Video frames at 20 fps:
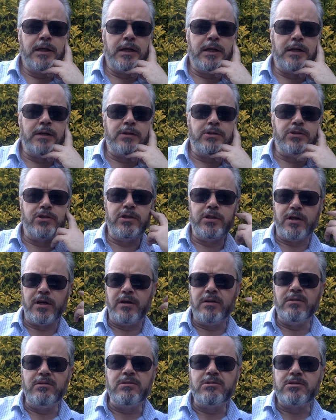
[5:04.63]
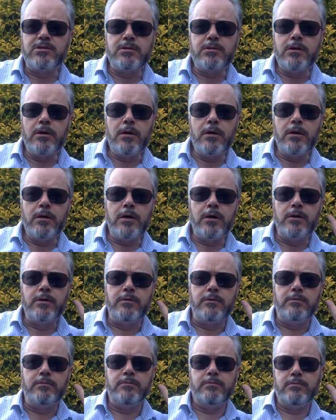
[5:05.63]
and she goes,
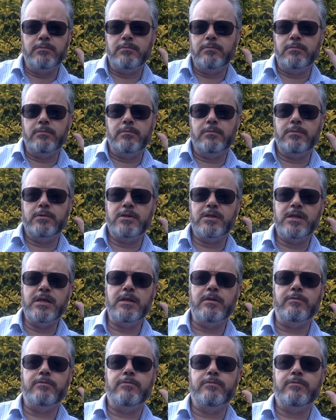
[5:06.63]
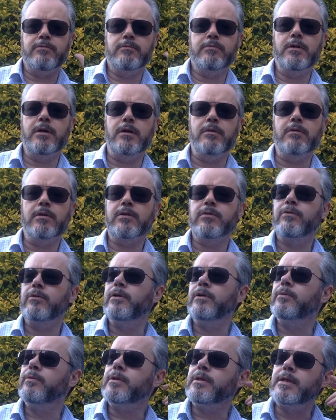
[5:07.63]
"Oh, Steve, I
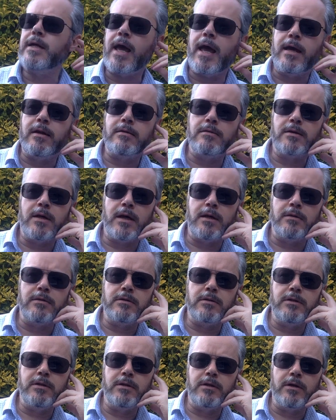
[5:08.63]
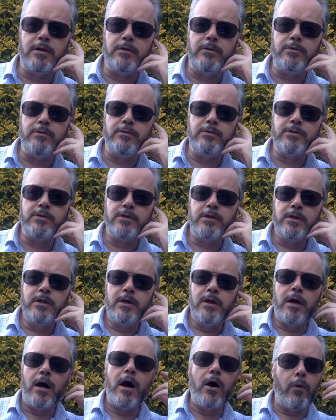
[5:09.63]
thought you were dead." And he goes,
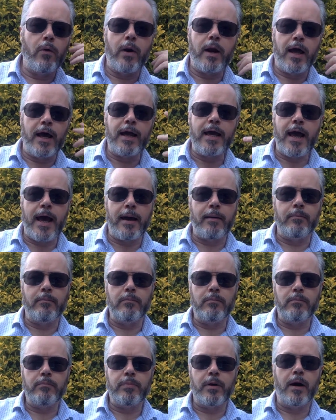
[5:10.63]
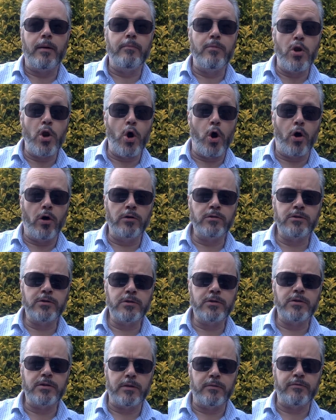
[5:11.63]
"Oh, well, I am, but I'm
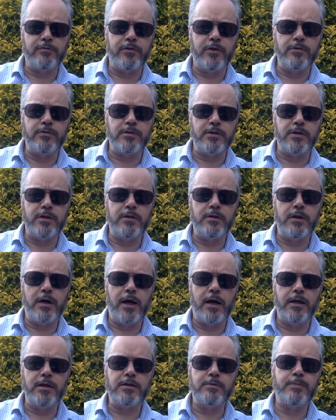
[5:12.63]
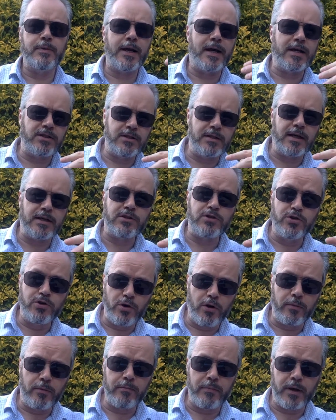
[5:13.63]
not, because I'm frozen in ice, but actually that's
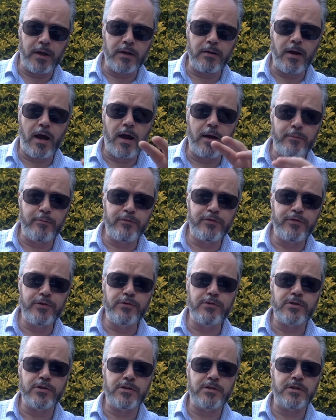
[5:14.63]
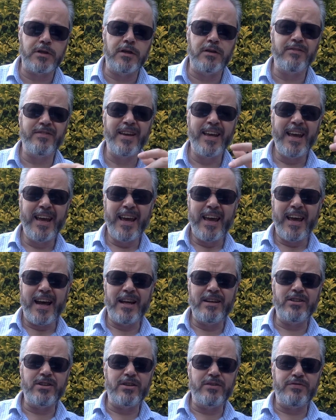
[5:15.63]
not me, I'm future Steve."
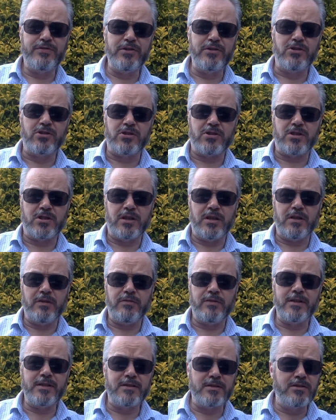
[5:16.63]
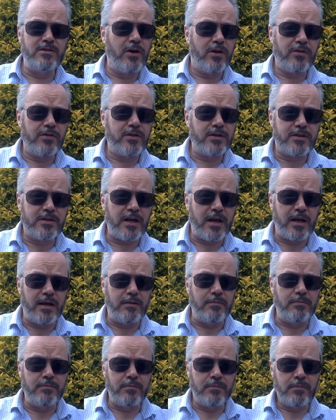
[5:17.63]
And, future Steve is not the
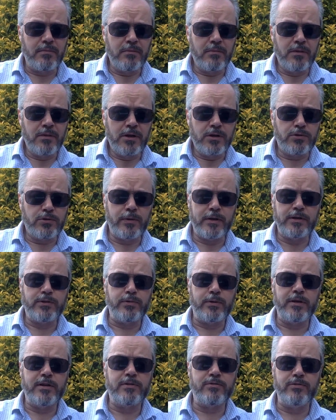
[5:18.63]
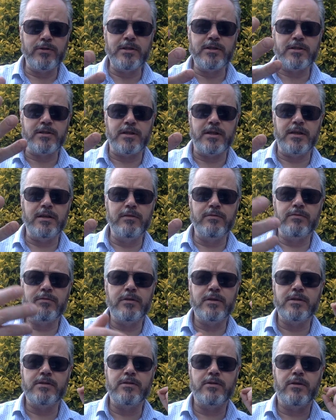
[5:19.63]
same, 2023 Steve
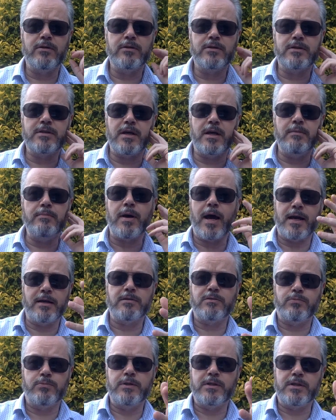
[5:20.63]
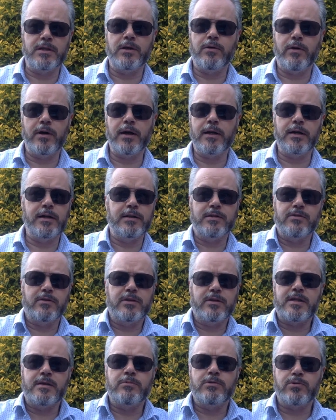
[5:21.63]
is not the same, as we see quite clearly, he's
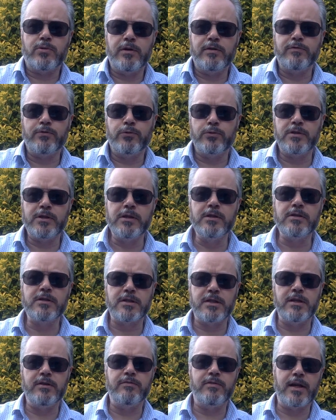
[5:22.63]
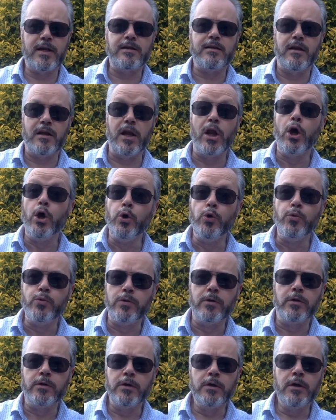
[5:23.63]
not the same as 2014 Steve, let
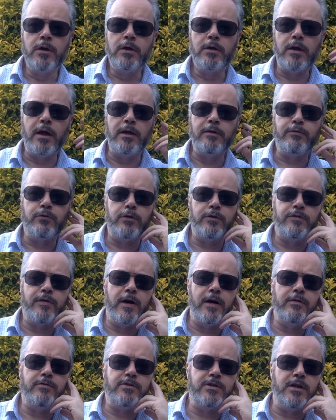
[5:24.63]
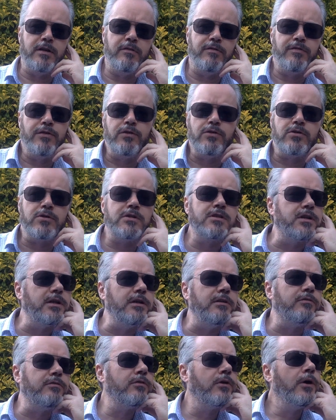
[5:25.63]
alone 1945 Steve. Future
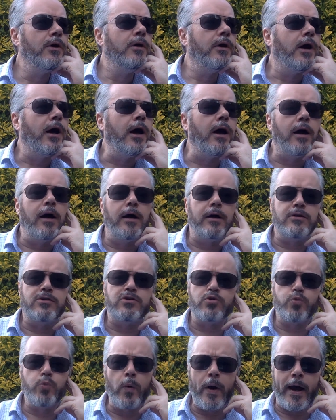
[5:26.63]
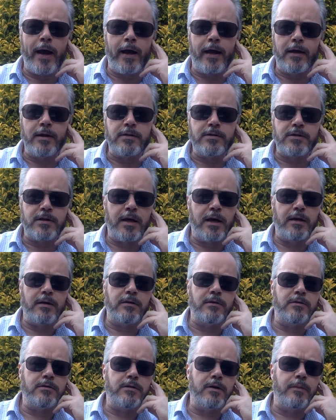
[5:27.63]
Steve swears
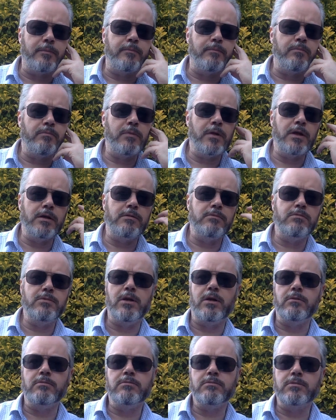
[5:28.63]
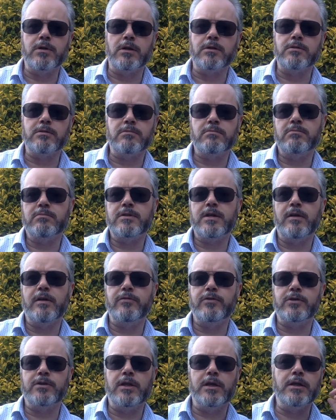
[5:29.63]
and, does
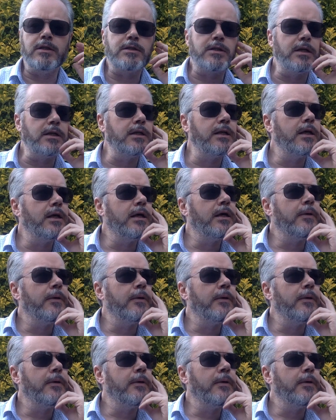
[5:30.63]
selfish things. And